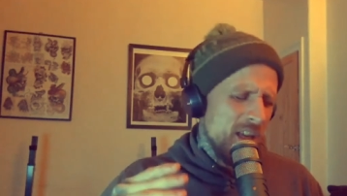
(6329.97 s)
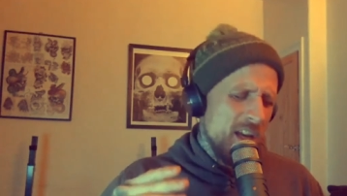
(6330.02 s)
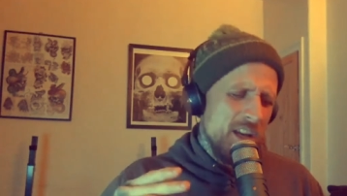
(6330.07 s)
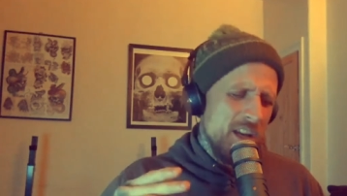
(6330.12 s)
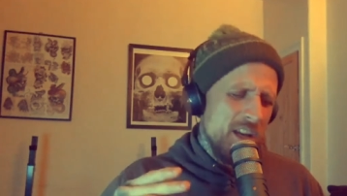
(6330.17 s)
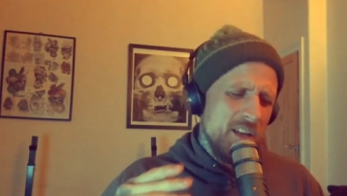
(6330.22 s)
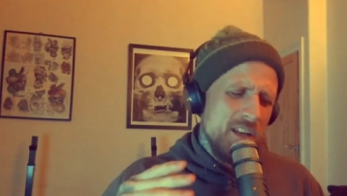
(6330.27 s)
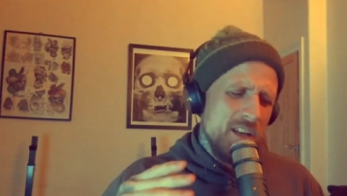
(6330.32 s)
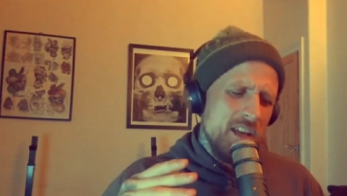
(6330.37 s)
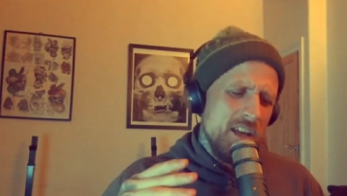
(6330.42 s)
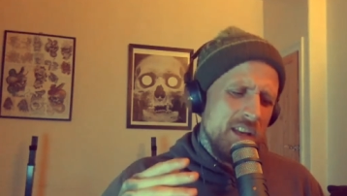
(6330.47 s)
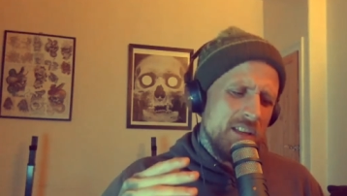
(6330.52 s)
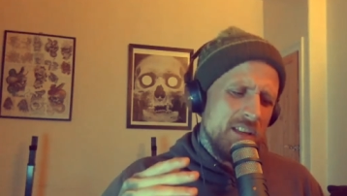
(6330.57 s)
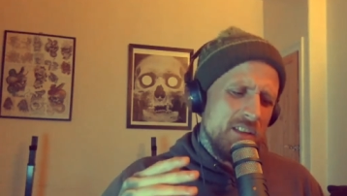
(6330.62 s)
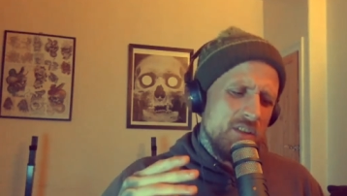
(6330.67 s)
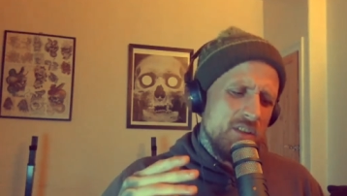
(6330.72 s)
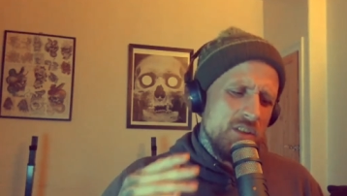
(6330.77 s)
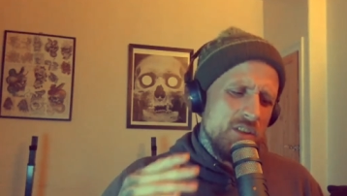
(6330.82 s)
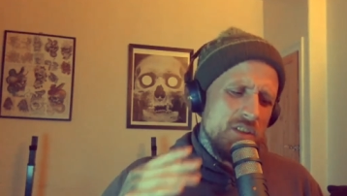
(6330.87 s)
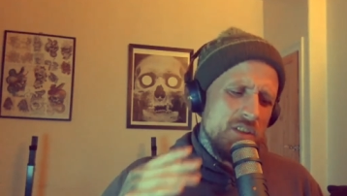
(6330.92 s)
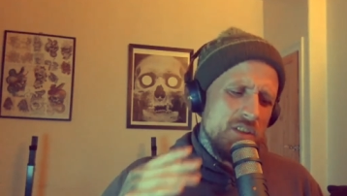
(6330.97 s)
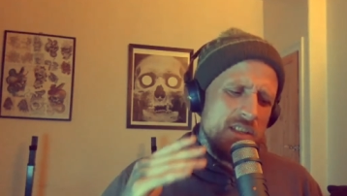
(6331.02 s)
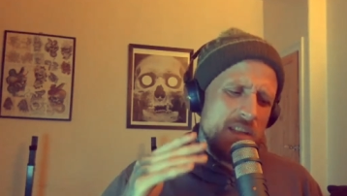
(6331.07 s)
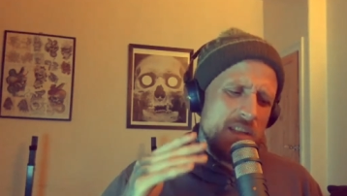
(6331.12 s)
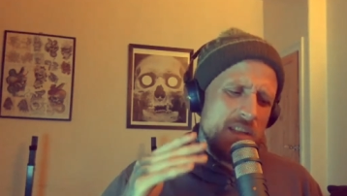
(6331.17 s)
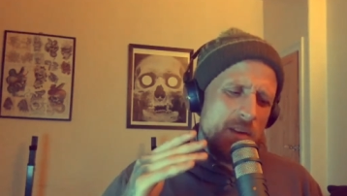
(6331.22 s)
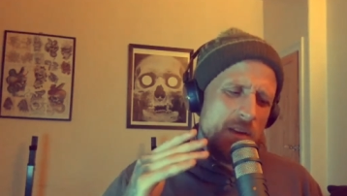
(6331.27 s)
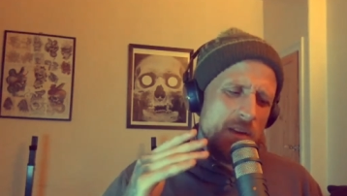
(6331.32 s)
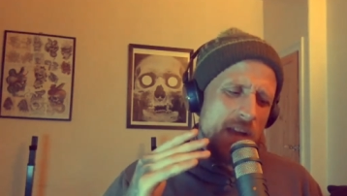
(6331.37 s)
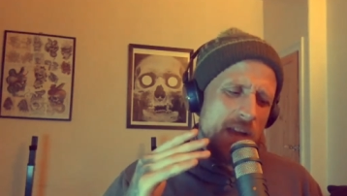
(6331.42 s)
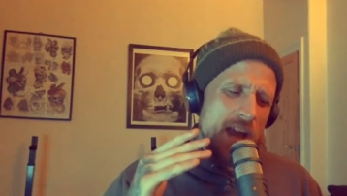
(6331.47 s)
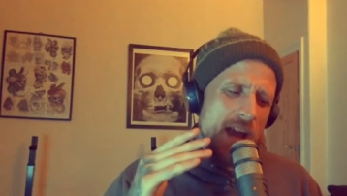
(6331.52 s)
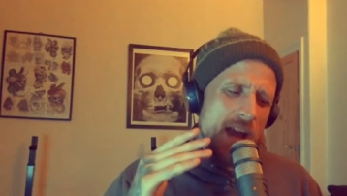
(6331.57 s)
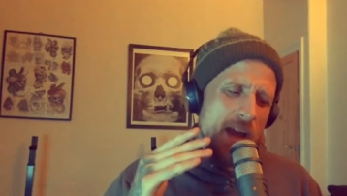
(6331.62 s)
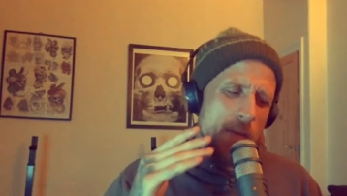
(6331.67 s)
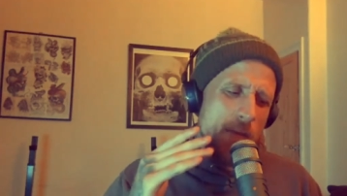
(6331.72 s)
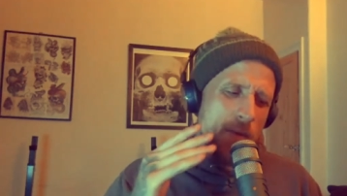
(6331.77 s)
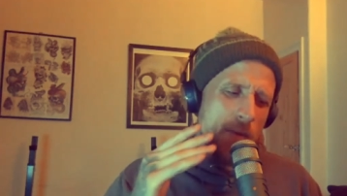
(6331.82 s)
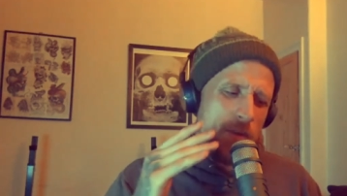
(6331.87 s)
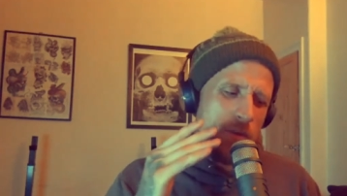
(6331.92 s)
and just to see
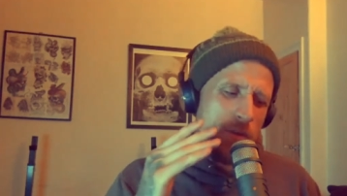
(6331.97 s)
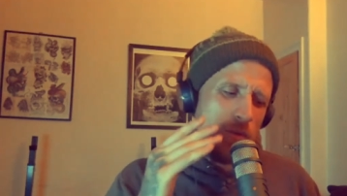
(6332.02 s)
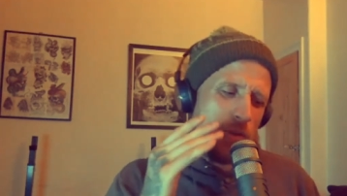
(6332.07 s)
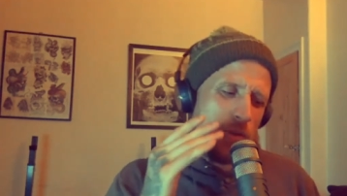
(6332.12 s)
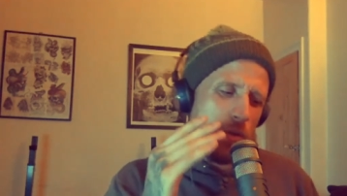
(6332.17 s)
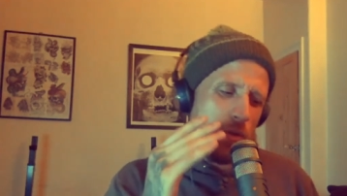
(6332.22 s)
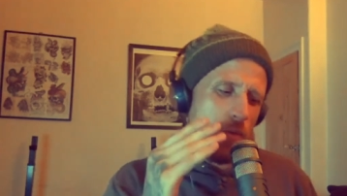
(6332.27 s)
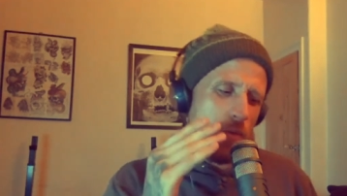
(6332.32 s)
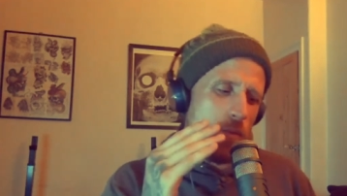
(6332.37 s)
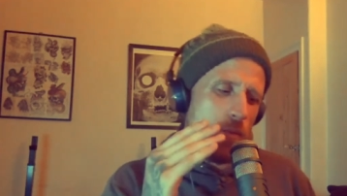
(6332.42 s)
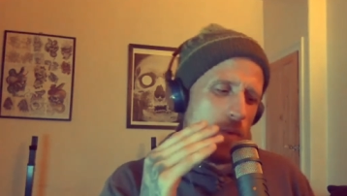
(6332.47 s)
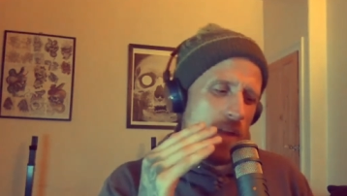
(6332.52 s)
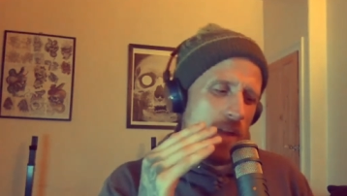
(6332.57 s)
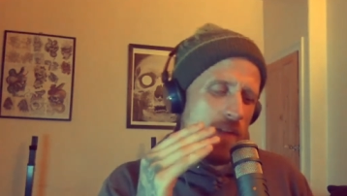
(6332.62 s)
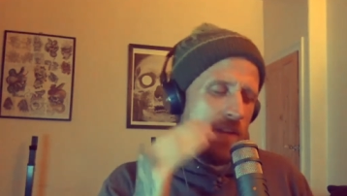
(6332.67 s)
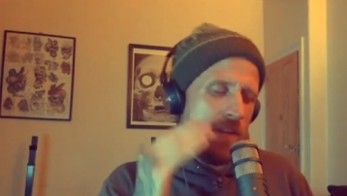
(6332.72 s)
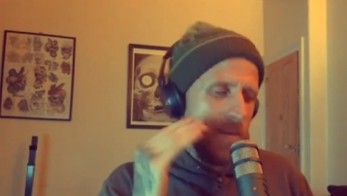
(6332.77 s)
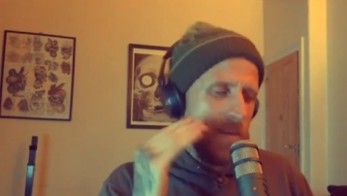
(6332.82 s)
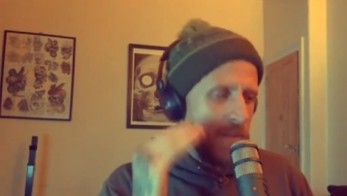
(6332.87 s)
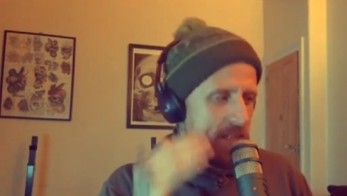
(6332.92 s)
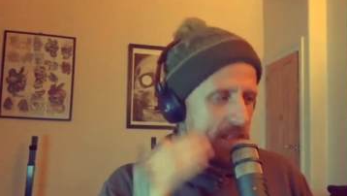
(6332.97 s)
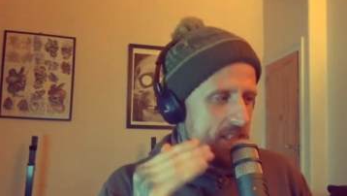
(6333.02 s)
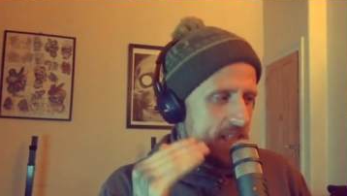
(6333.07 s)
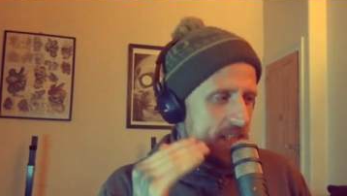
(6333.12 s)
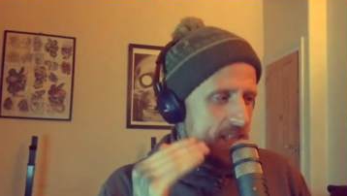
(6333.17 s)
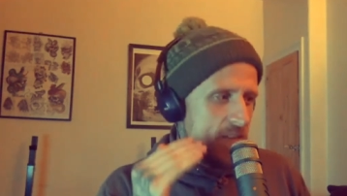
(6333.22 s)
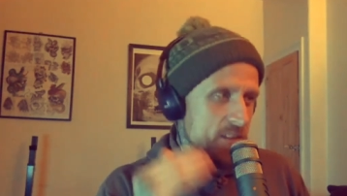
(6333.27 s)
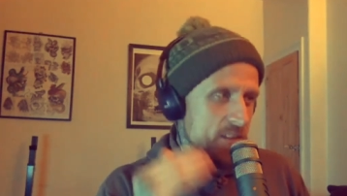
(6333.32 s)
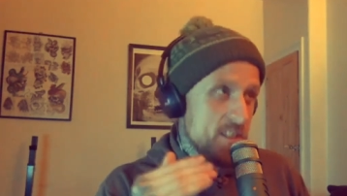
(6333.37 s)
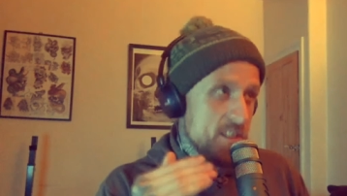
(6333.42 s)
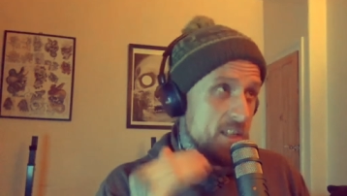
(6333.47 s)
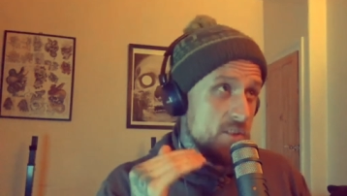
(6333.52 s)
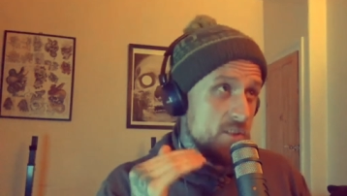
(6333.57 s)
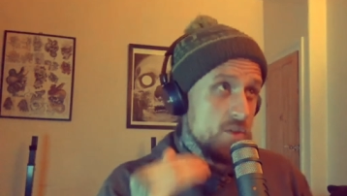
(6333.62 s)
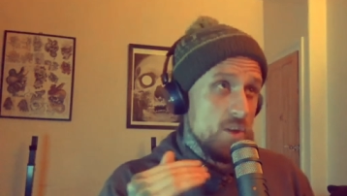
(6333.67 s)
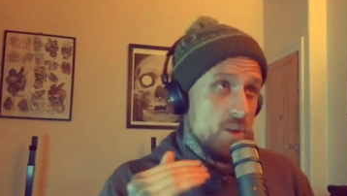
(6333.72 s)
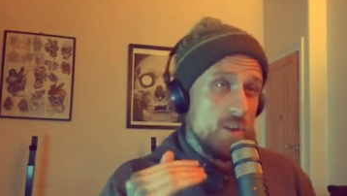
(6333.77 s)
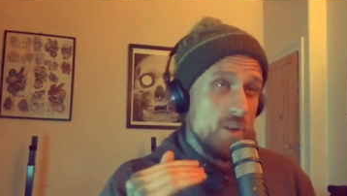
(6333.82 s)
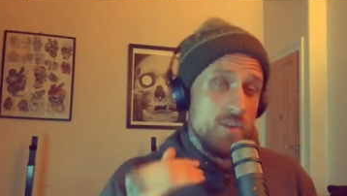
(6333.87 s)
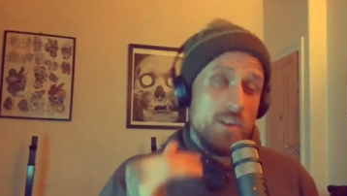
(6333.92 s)
when you look, if anybody that's never seen
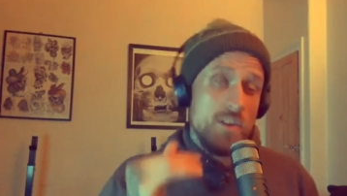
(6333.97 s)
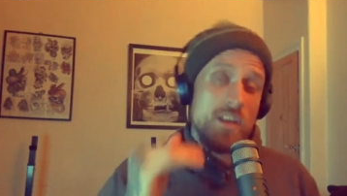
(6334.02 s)
Josh,